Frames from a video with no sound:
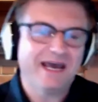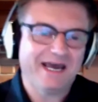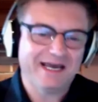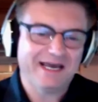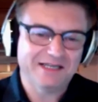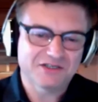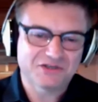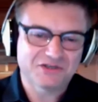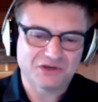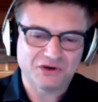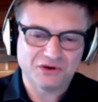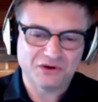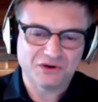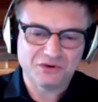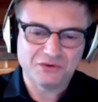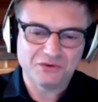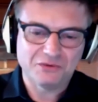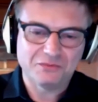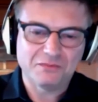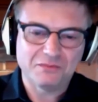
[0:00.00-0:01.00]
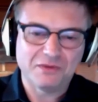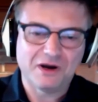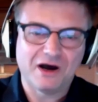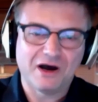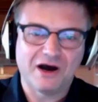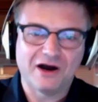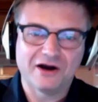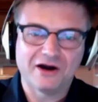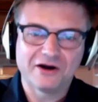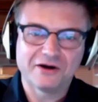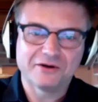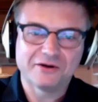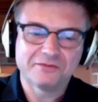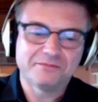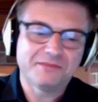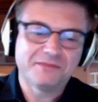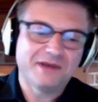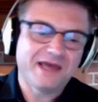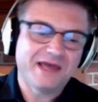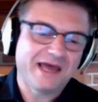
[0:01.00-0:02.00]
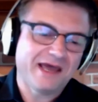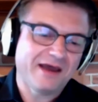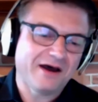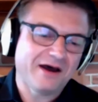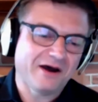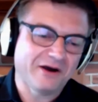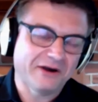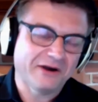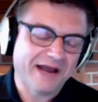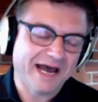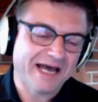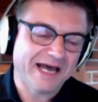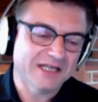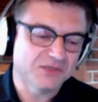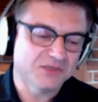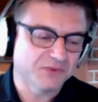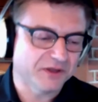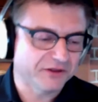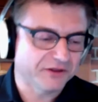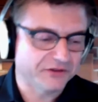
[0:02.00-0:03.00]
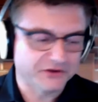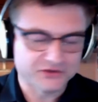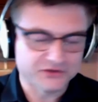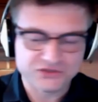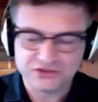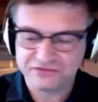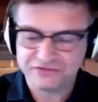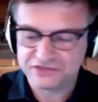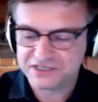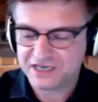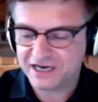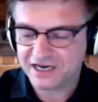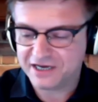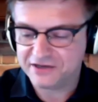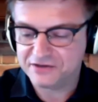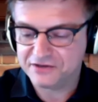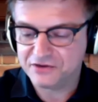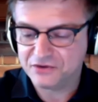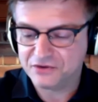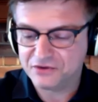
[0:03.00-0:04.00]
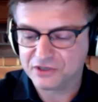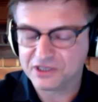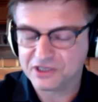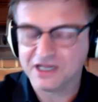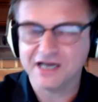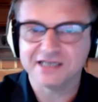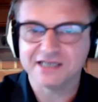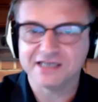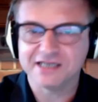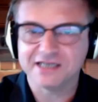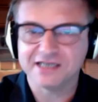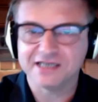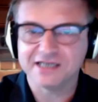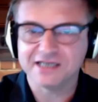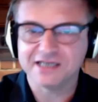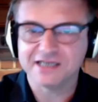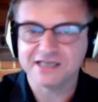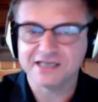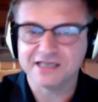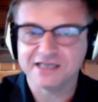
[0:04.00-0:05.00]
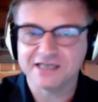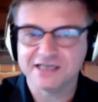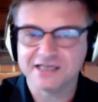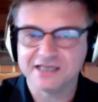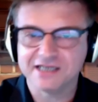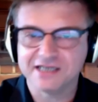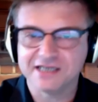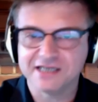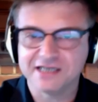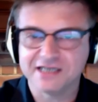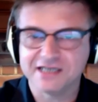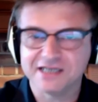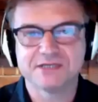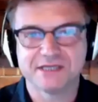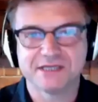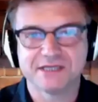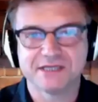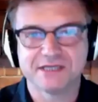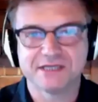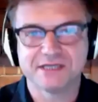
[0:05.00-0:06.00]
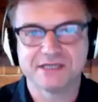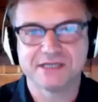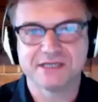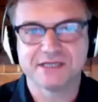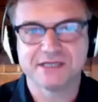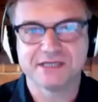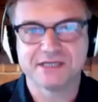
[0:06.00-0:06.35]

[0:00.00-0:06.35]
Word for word: And so our our ads, whether they're server side or client side, have to adapt to that.